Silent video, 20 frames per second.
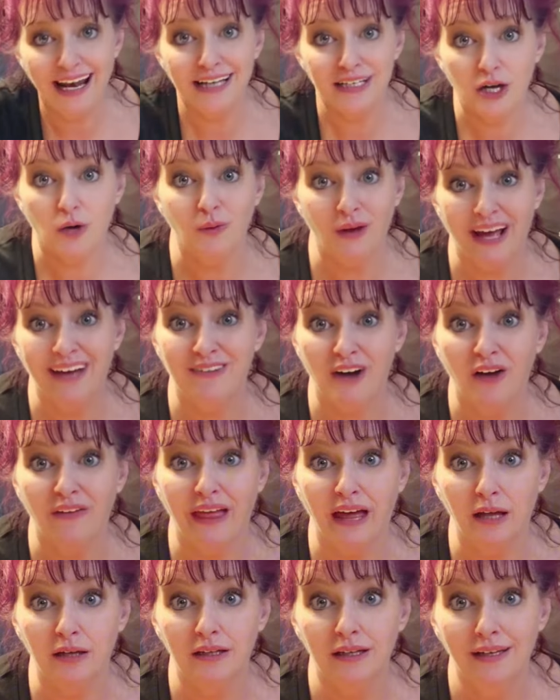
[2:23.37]
that I don't have all
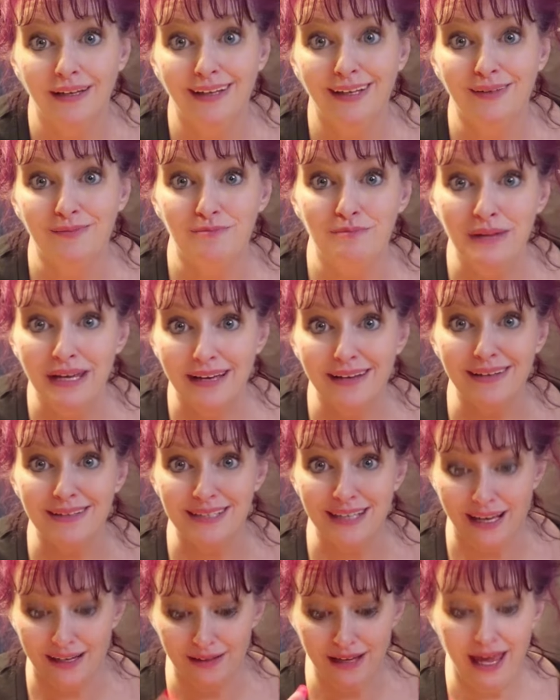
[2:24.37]
that mix,
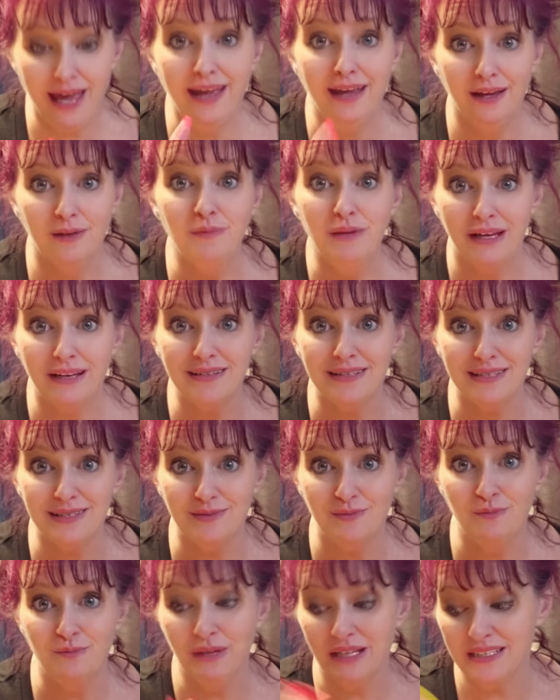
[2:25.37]
that cake mix
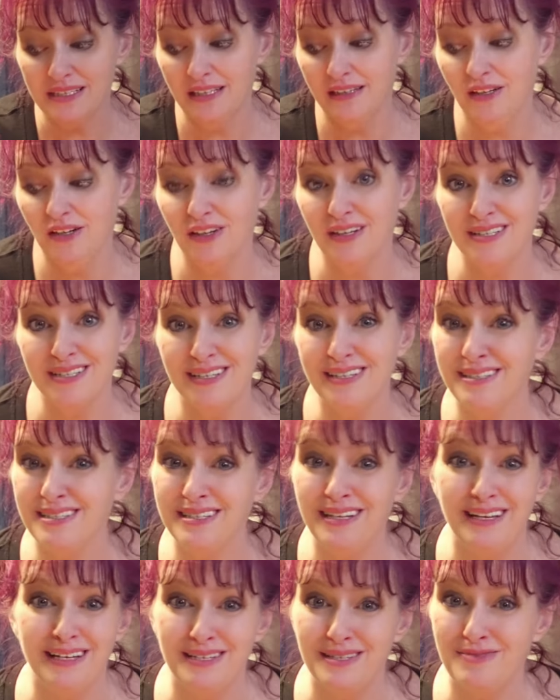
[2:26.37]
mixed in there because
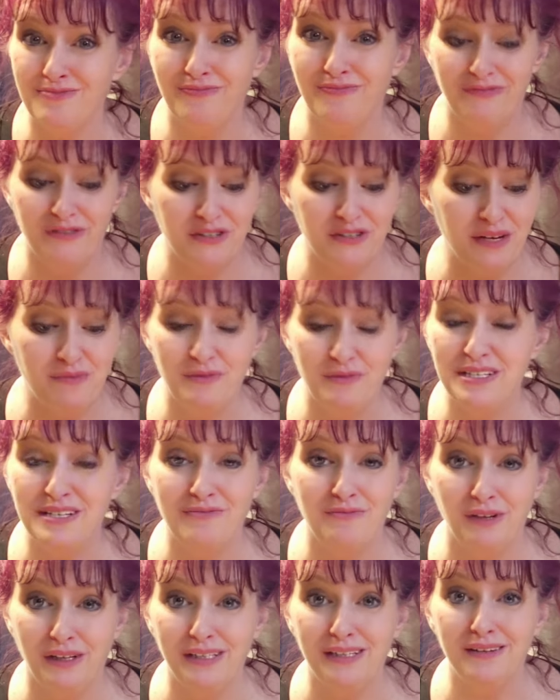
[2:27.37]
it's for some
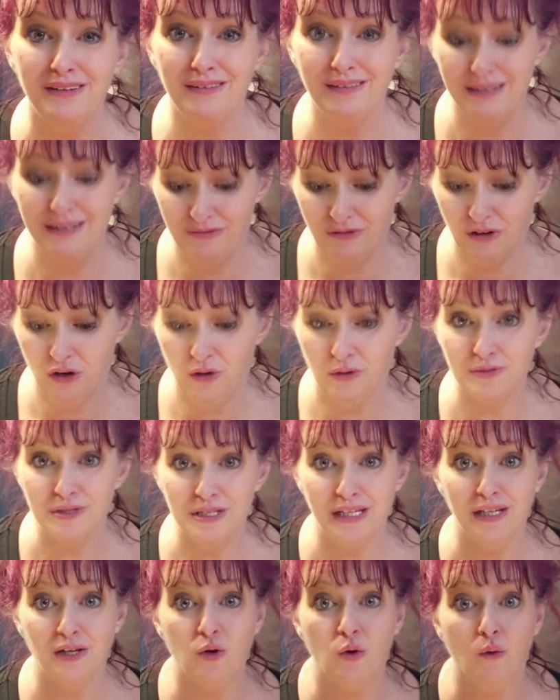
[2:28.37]
reason really difficult to
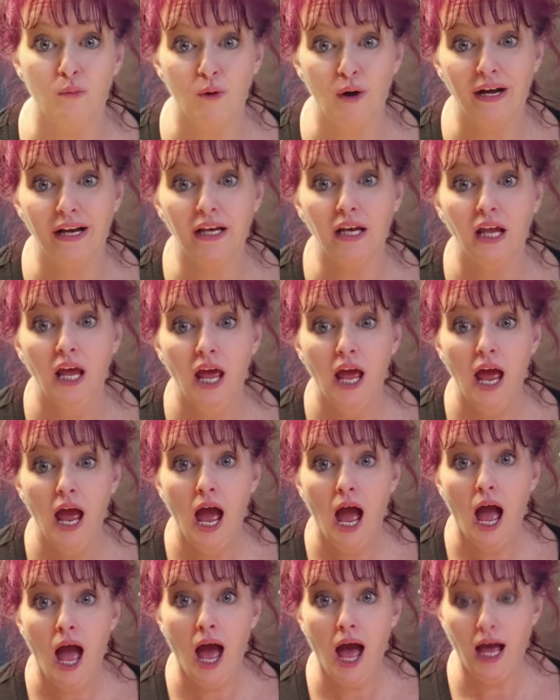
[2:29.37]
get incorporated.
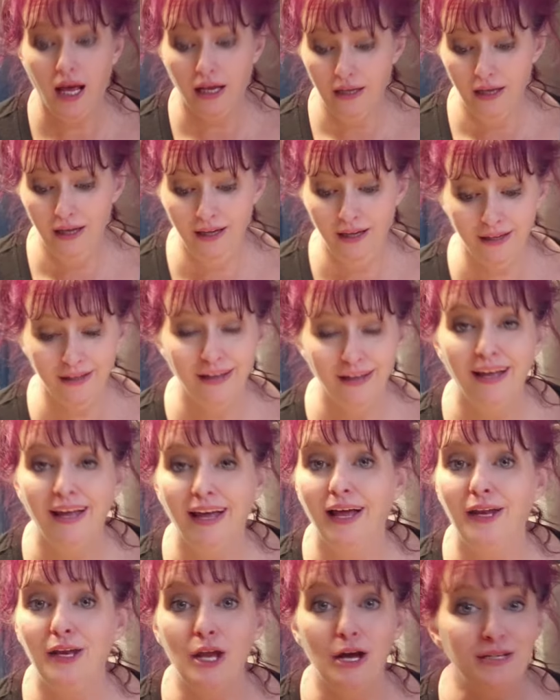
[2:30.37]

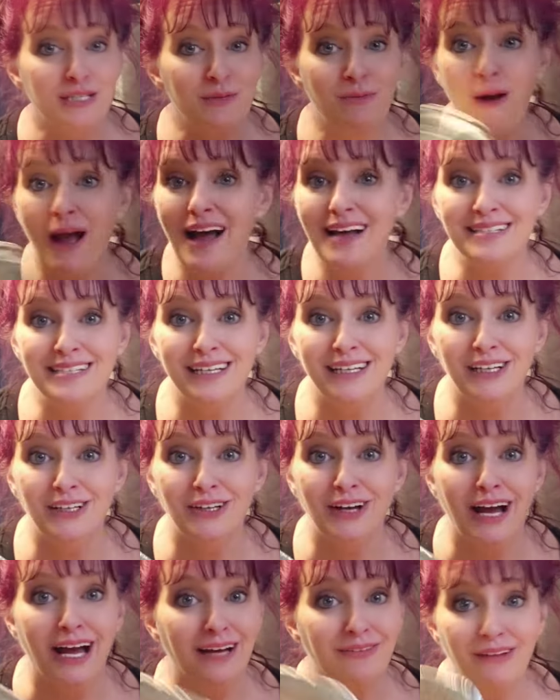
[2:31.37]
No surprise
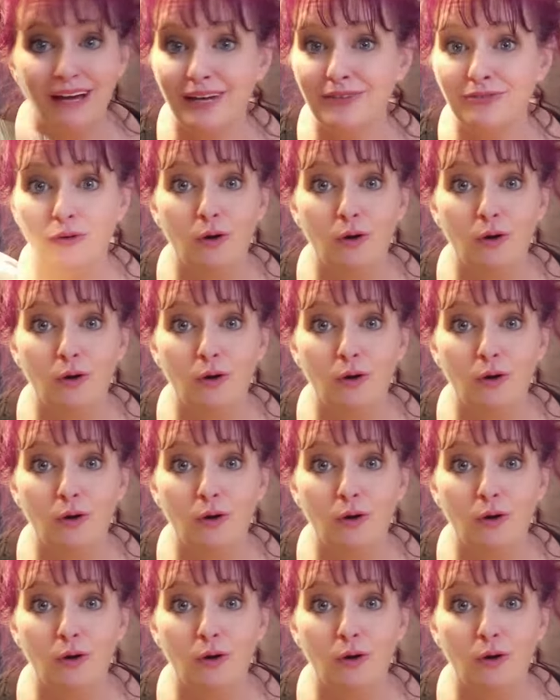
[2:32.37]
here. I've got a